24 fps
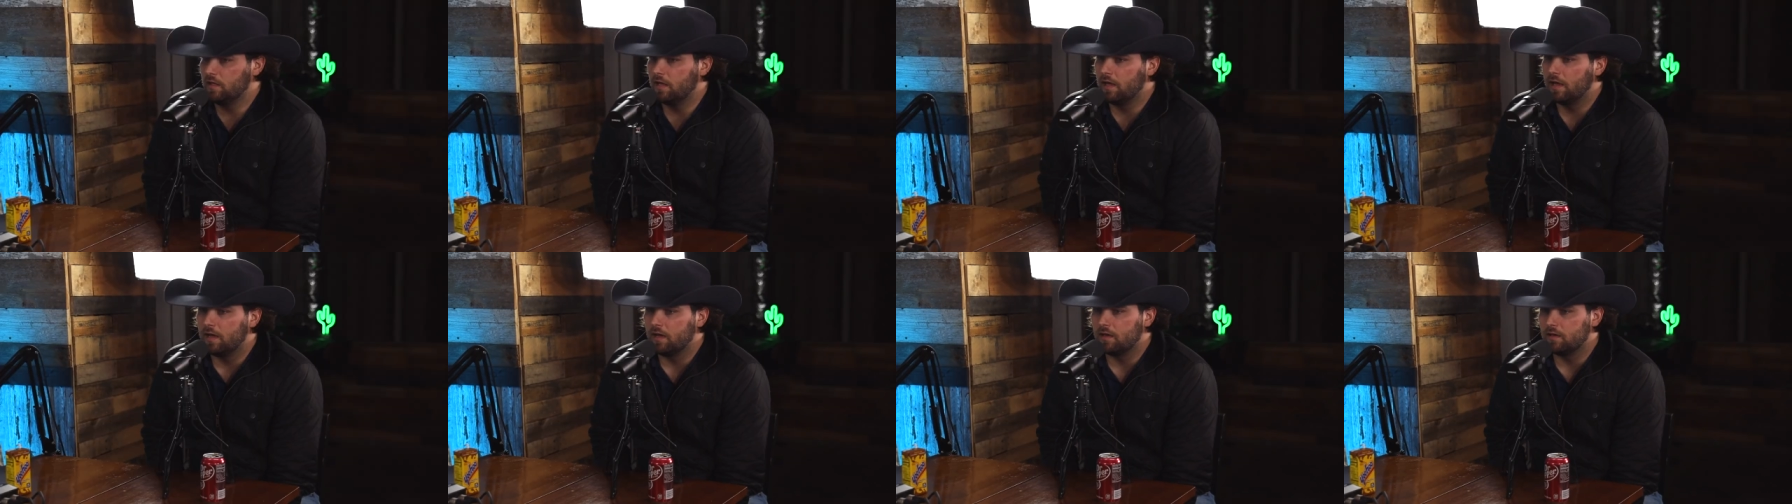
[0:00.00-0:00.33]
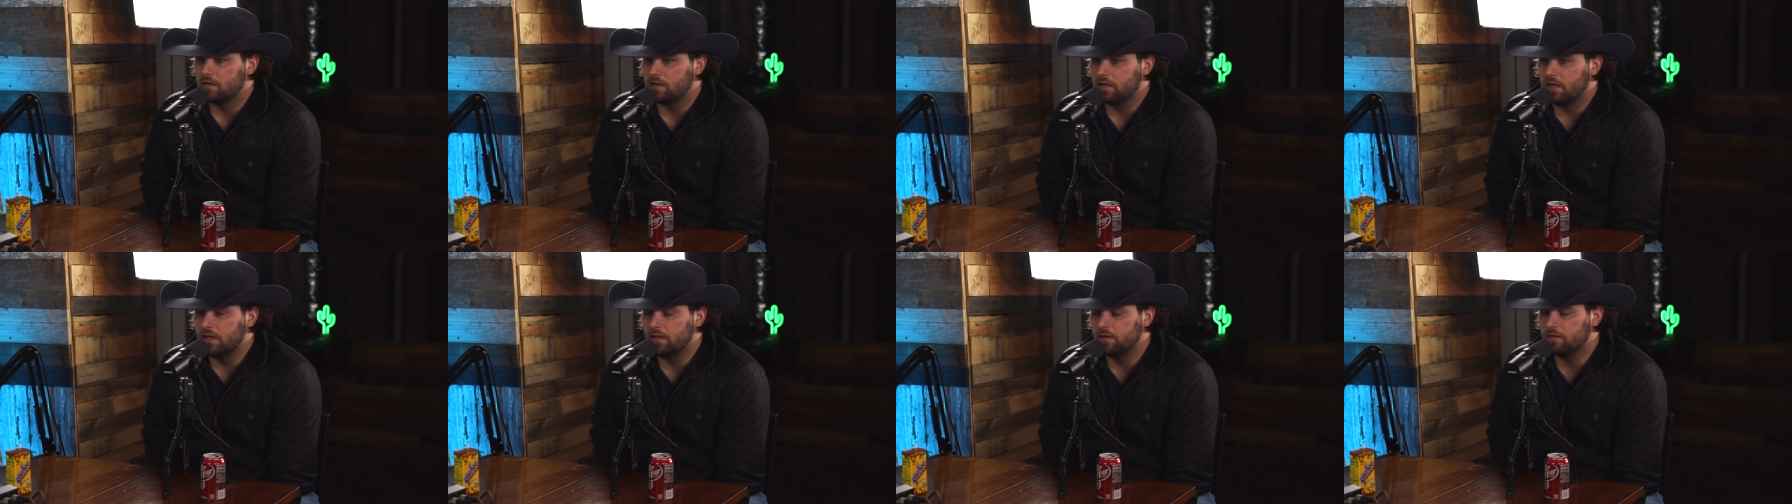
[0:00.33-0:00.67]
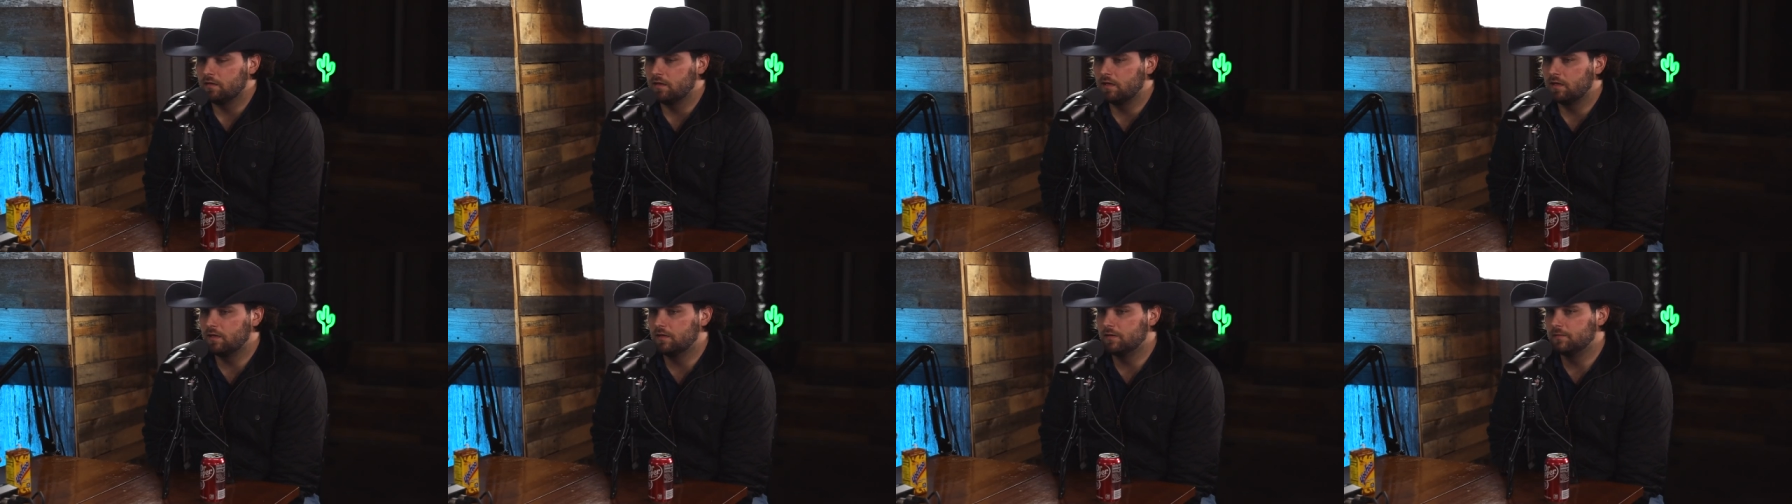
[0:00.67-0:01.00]
Yeah,
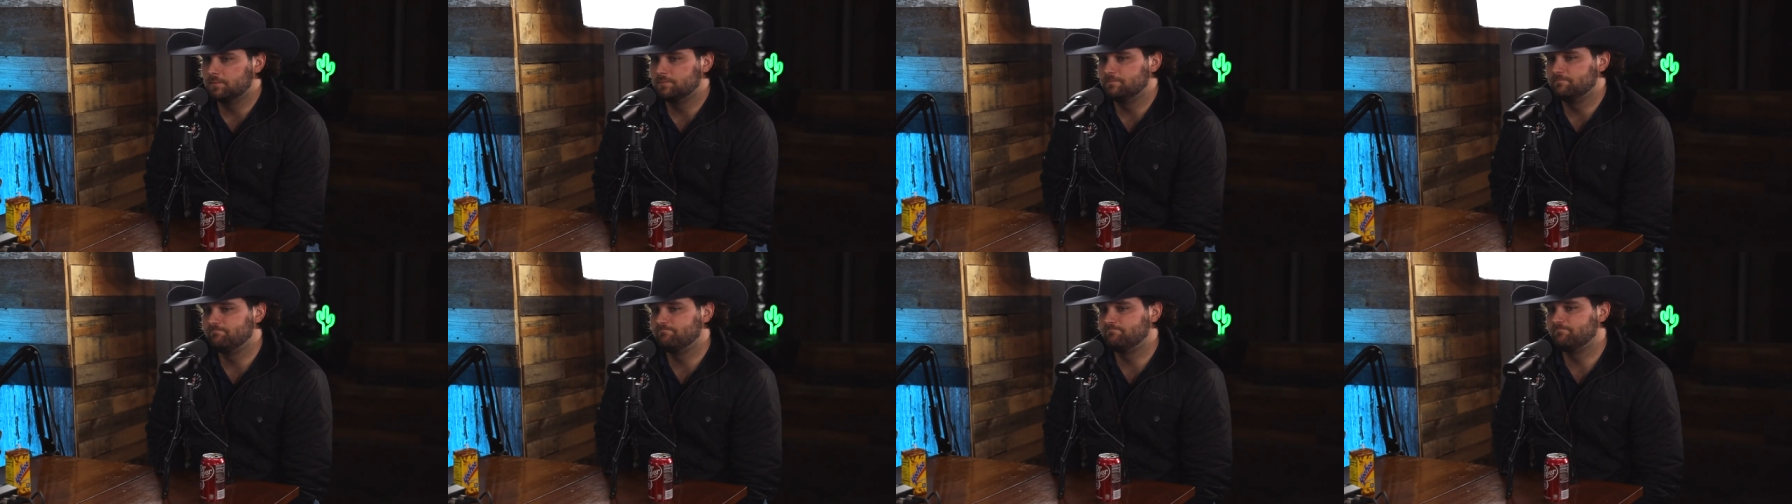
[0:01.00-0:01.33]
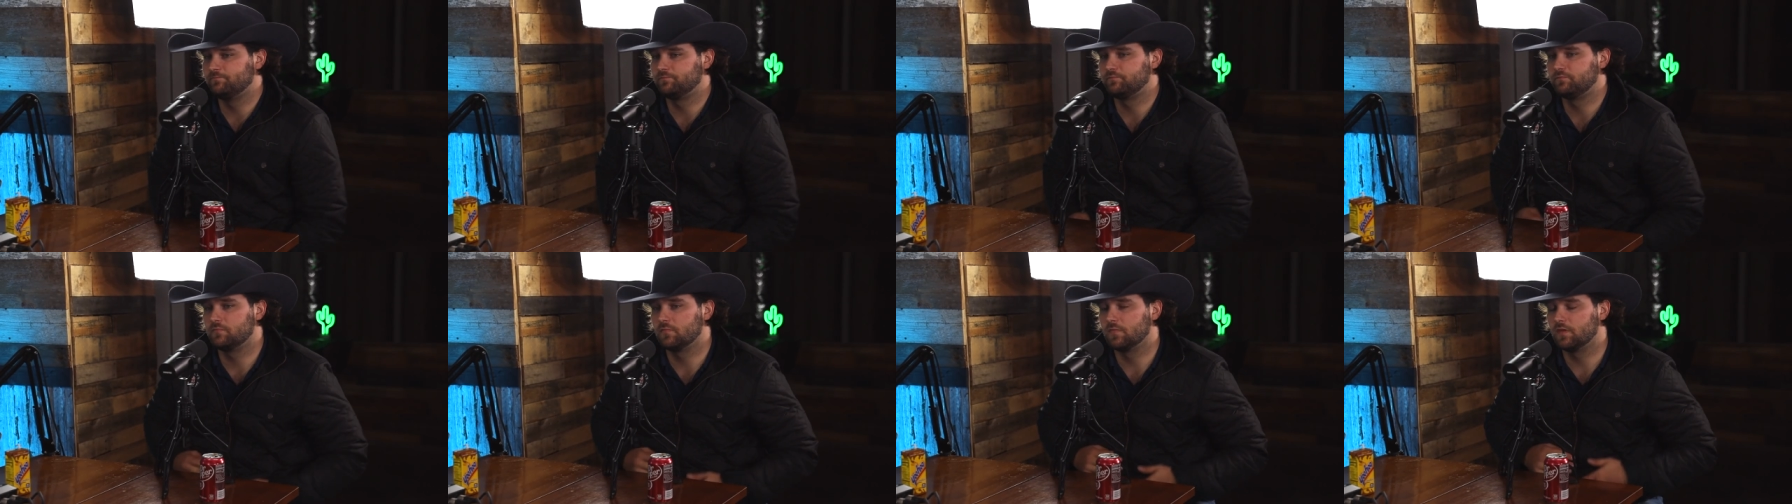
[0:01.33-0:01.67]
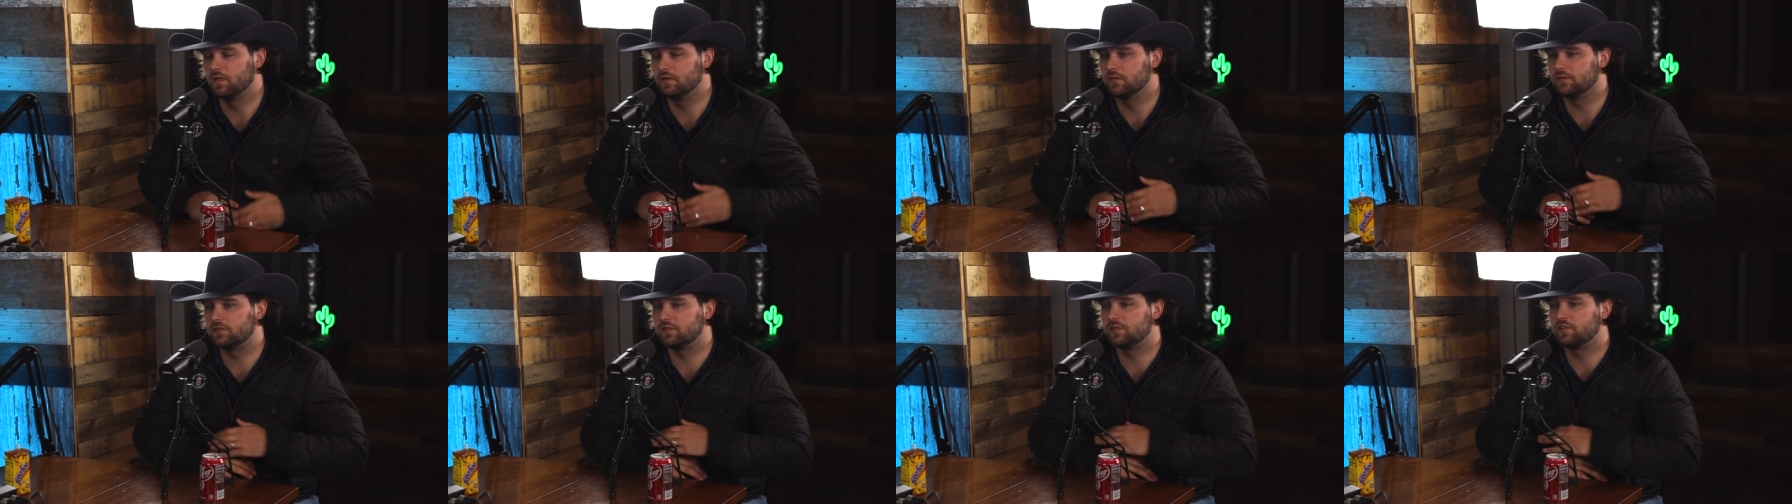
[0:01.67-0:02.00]
and um,
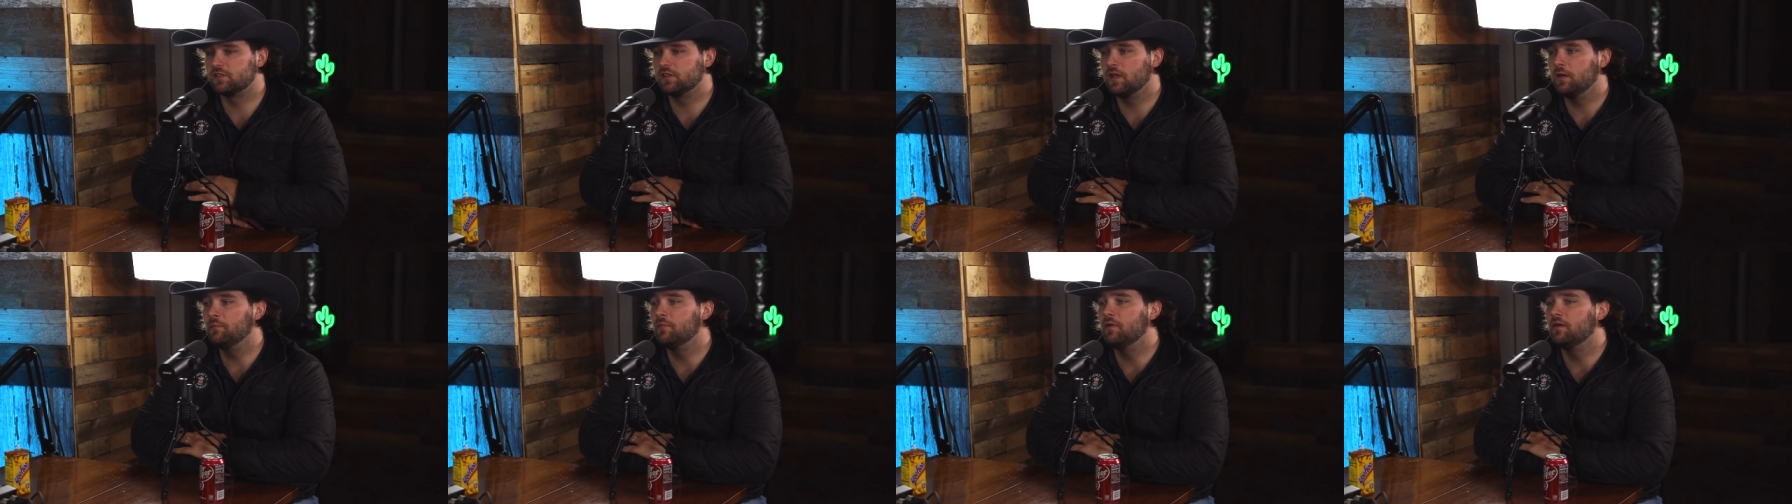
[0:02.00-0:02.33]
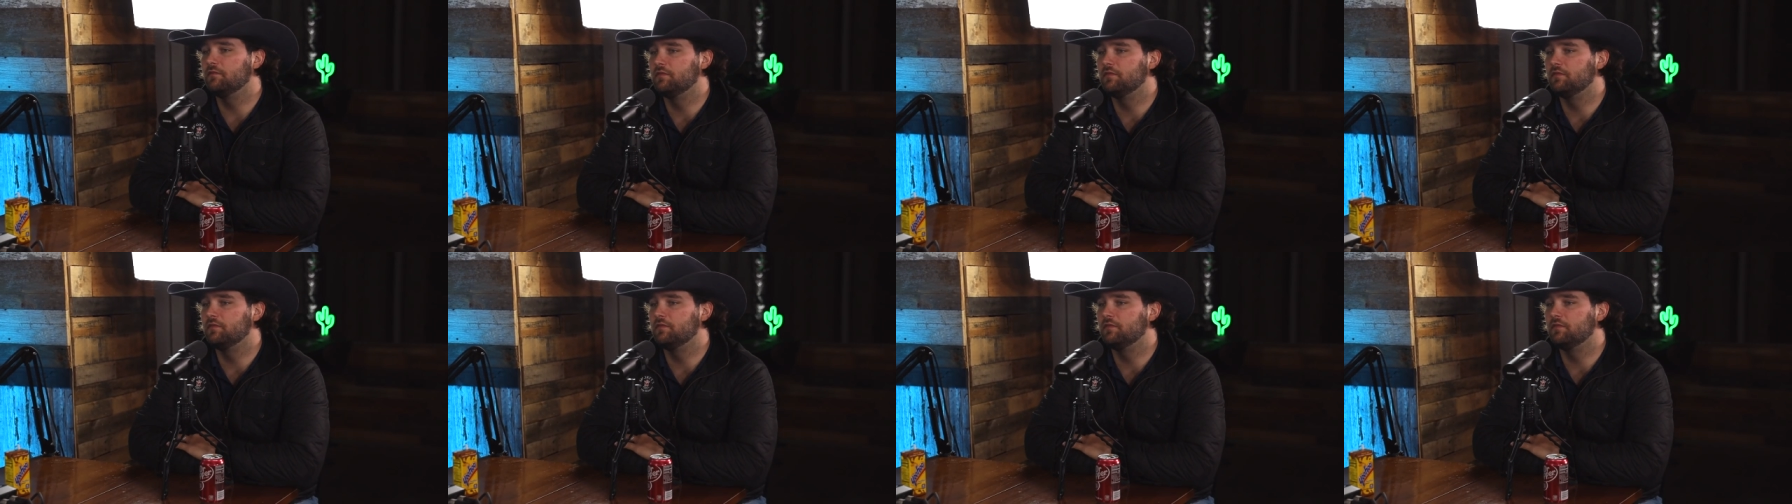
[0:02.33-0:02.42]
some